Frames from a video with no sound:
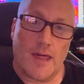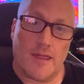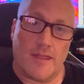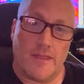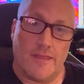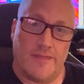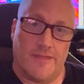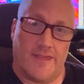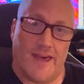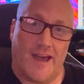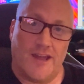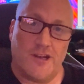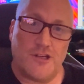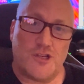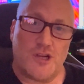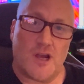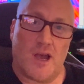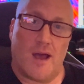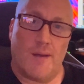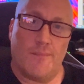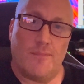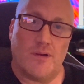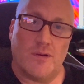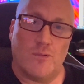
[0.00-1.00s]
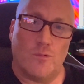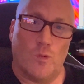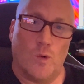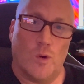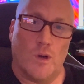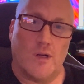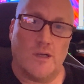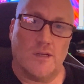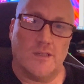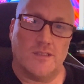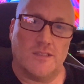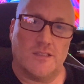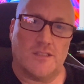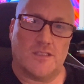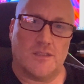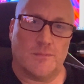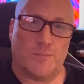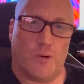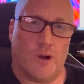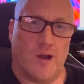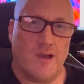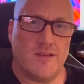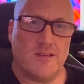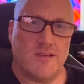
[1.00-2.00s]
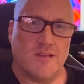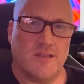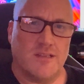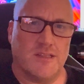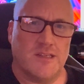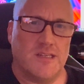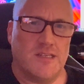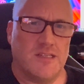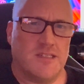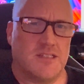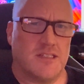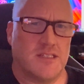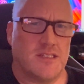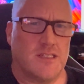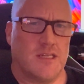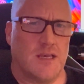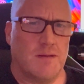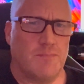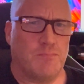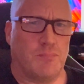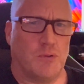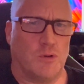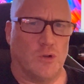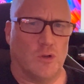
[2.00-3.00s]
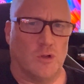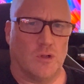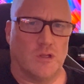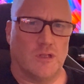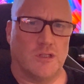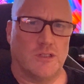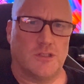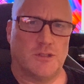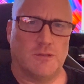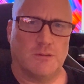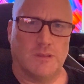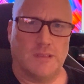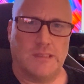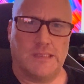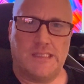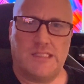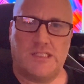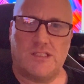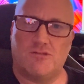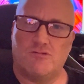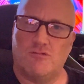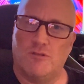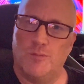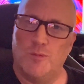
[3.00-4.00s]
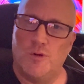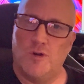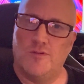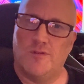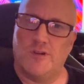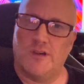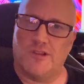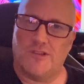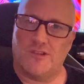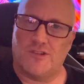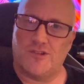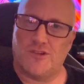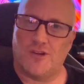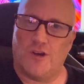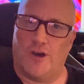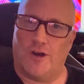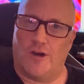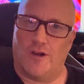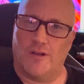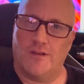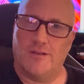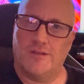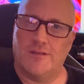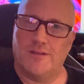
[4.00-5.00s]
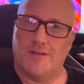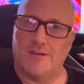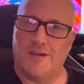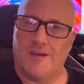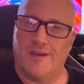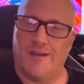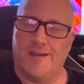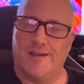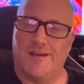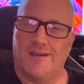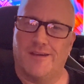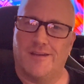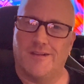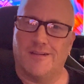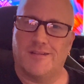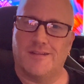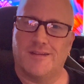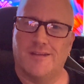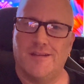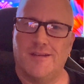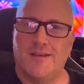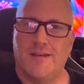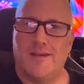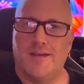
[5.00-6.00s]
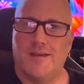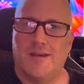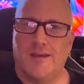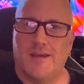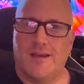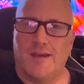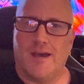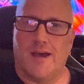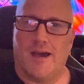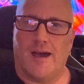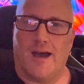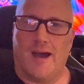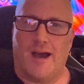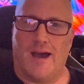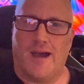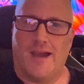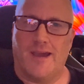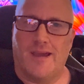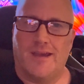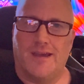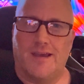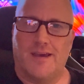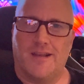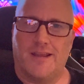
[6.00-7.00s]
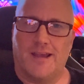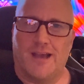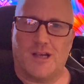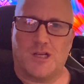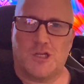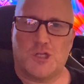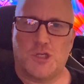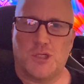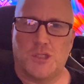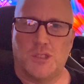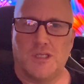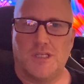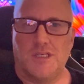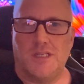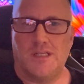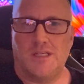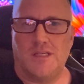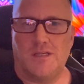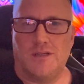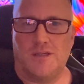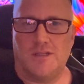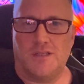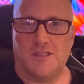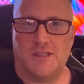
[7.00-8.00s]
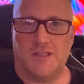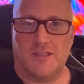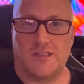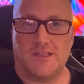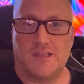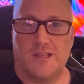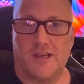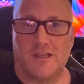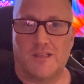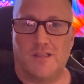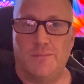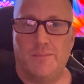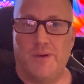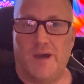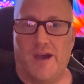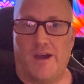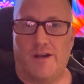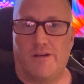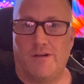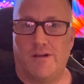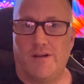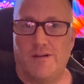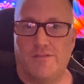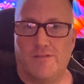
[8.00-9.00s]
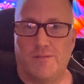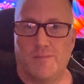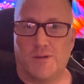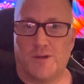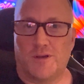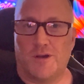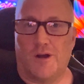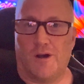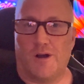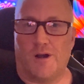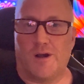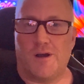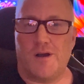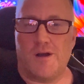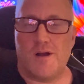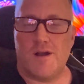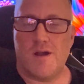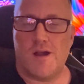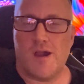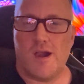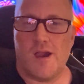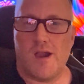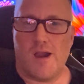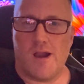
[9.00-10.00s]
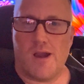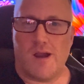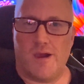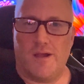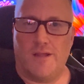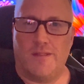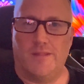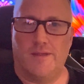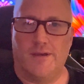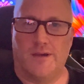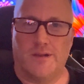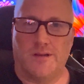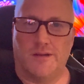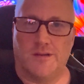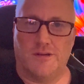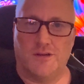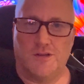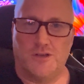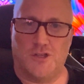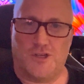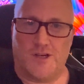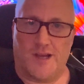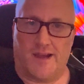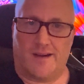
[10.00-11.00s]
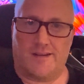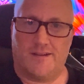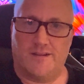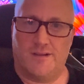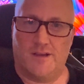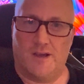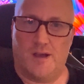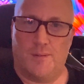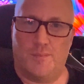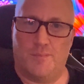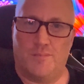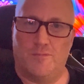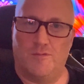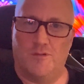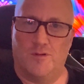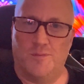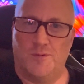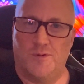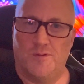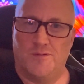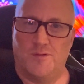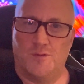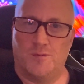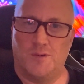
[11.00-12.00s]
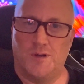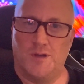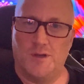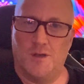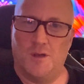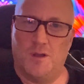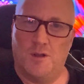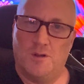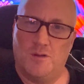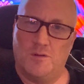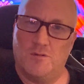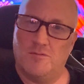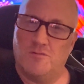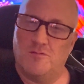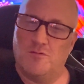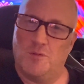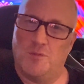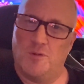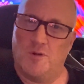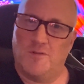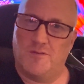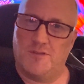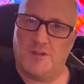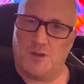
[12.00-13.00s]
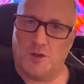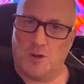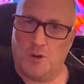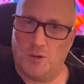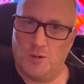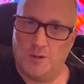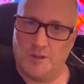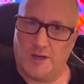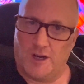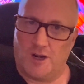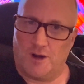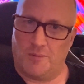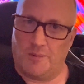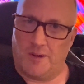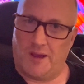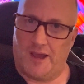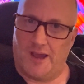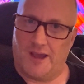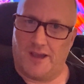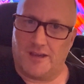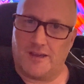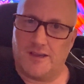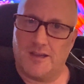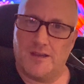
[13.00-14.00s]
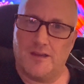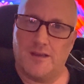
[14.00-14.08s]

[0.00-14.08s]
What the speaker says: That job was surprisingly simple to at least remove and install. And I had actually disconnected the battery from the car, then jacked it up, removed the wheel, removed the old airbag.